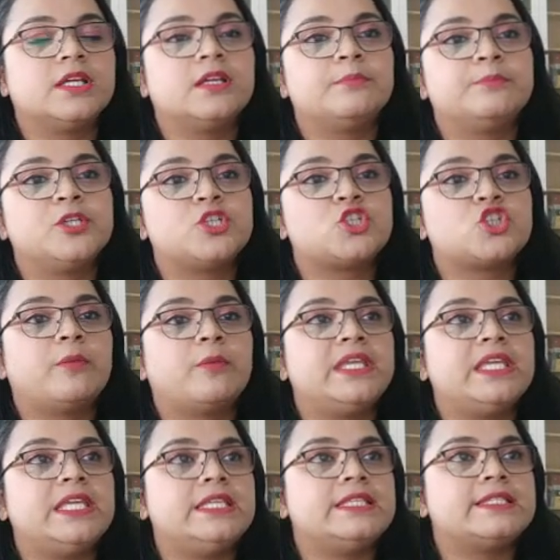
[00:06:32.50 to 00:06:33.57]

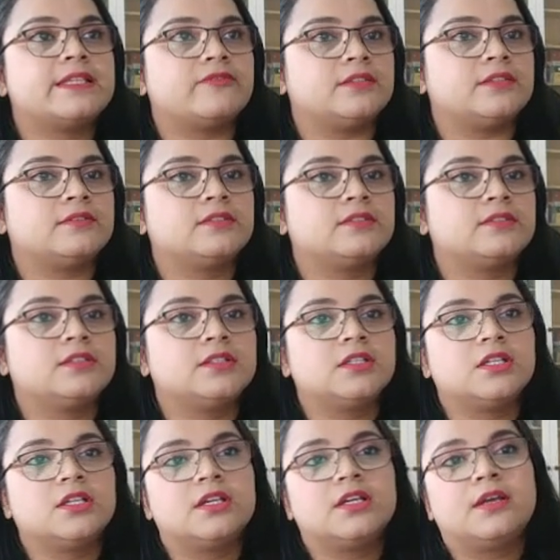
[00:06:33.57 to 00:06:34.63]
Bishop e7.
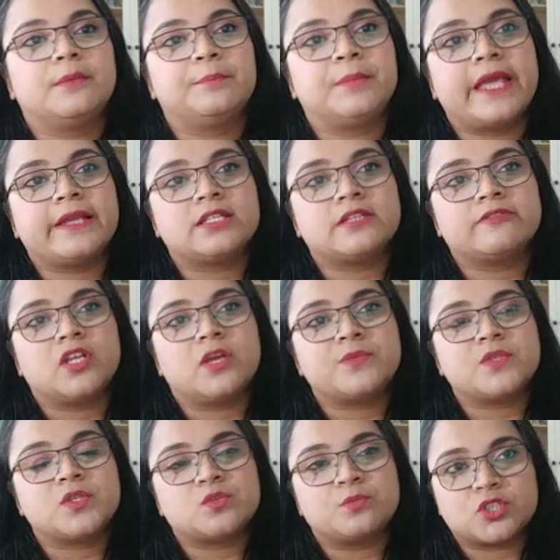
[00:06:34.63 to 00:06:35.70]
Black
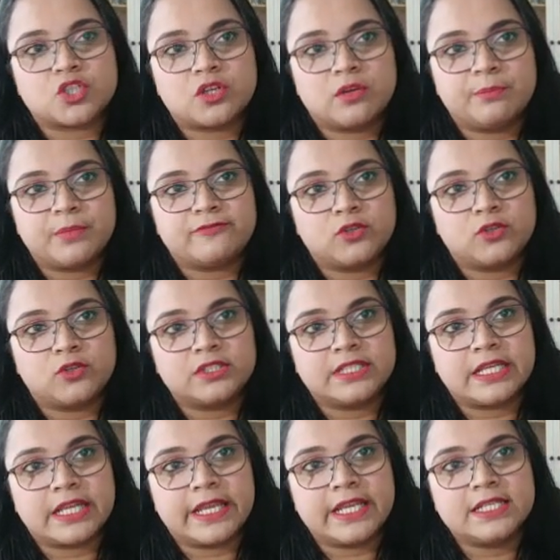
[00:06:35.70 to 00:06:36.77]
develops his bishop before
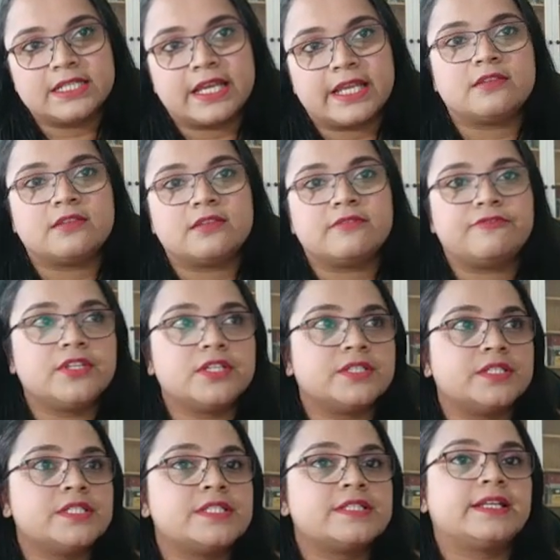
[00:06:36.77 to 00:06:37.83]
the knight as he
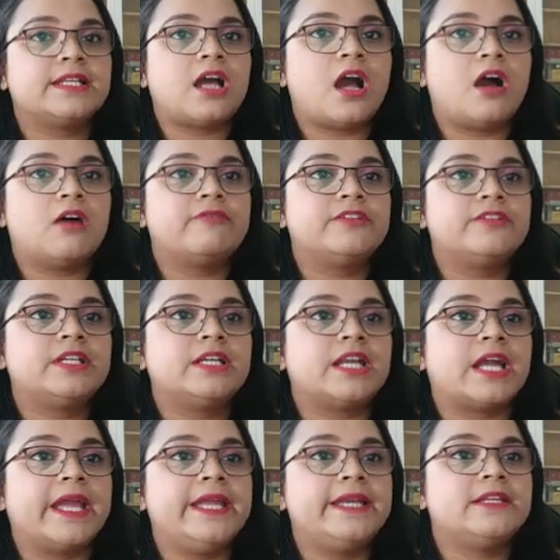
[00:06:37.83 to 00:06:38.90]
fears that after
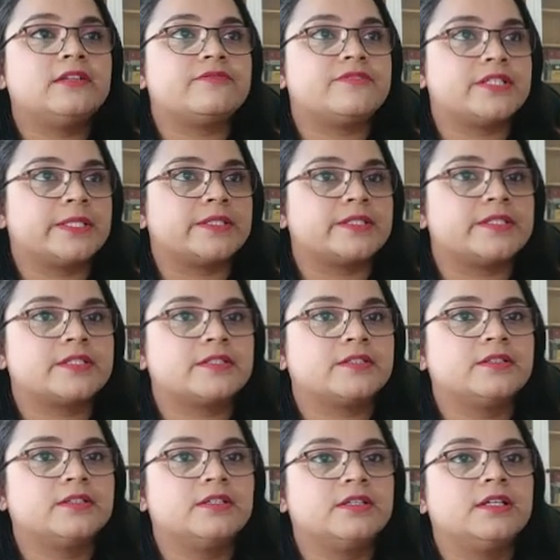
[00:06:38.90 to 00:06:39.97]
knight f6,
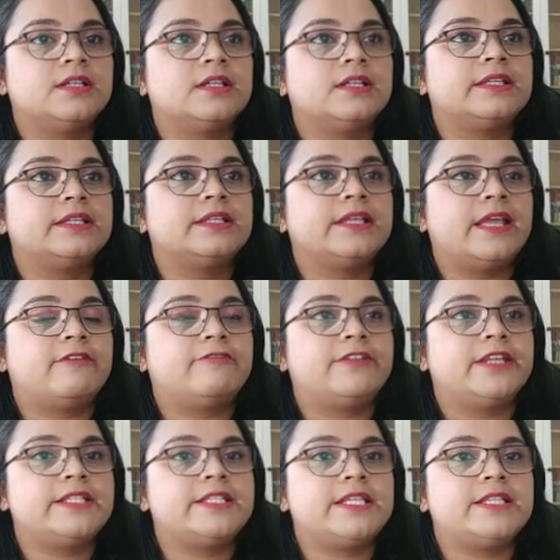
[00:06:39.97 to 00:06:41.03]
then f
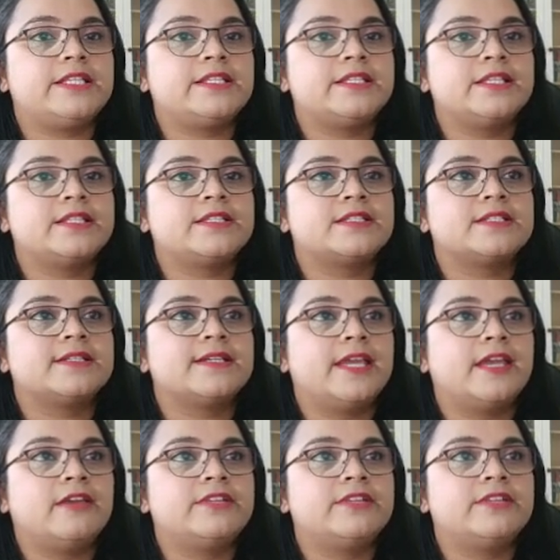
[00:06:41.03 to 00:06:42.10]
takes e6,
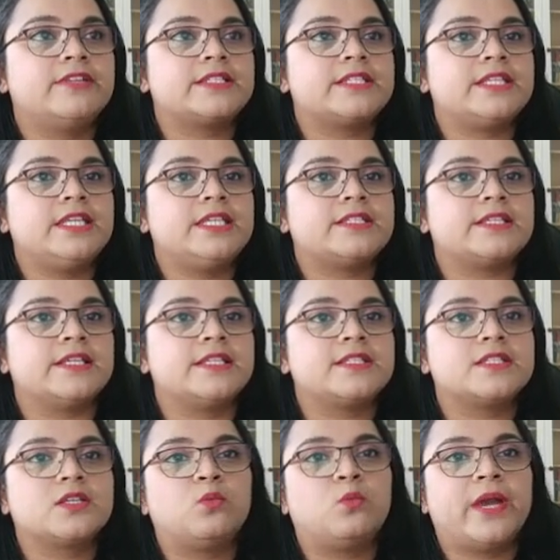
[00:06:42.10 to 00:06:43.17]
f takes
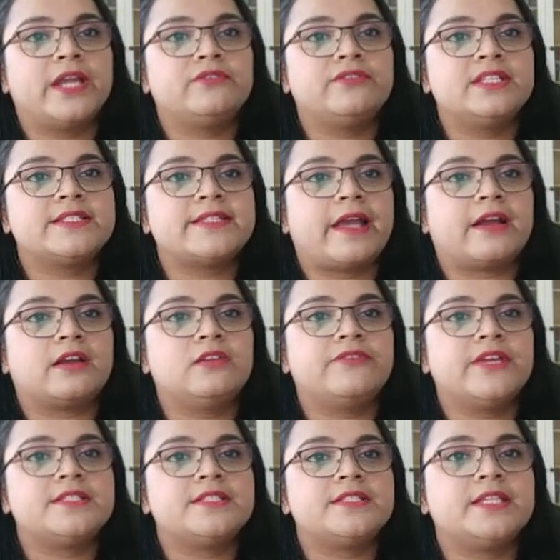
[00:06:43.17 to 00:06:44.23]
e6, white will
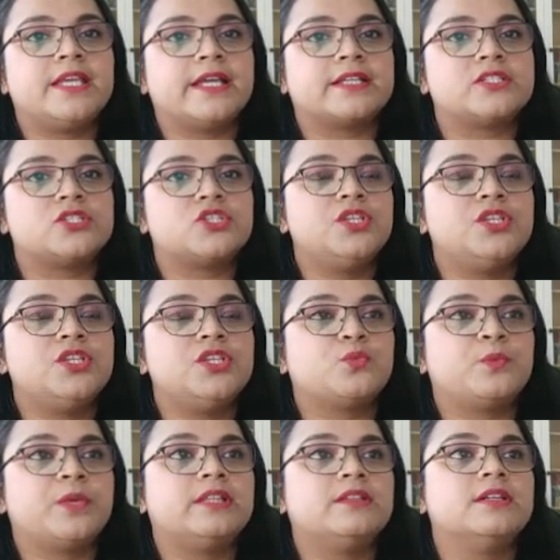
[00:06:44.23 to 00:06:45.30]
sacrifice the exchange
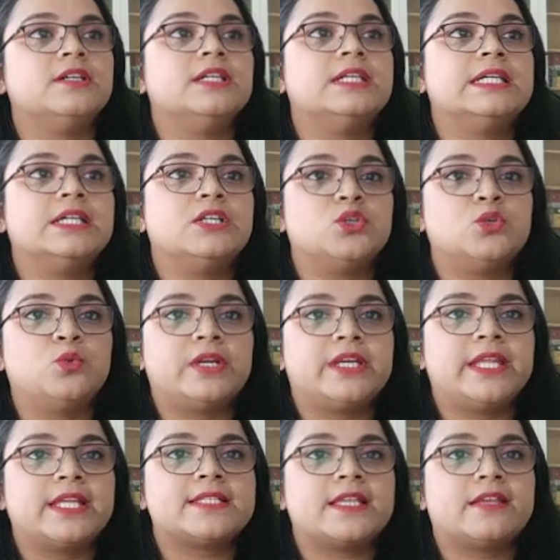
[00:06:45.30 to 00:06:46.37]
with
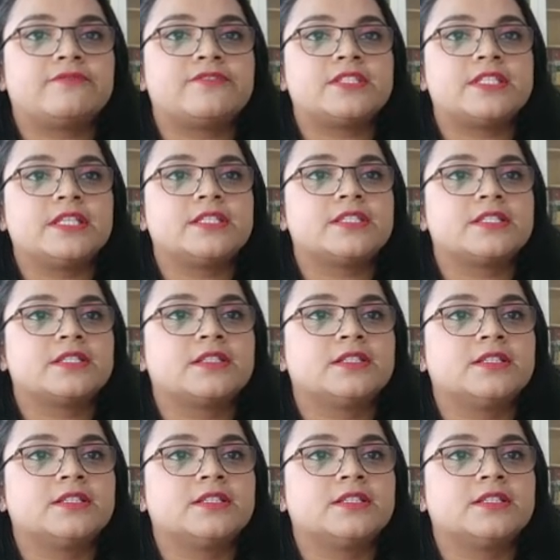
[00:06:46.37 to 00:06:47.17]
rook takes f6,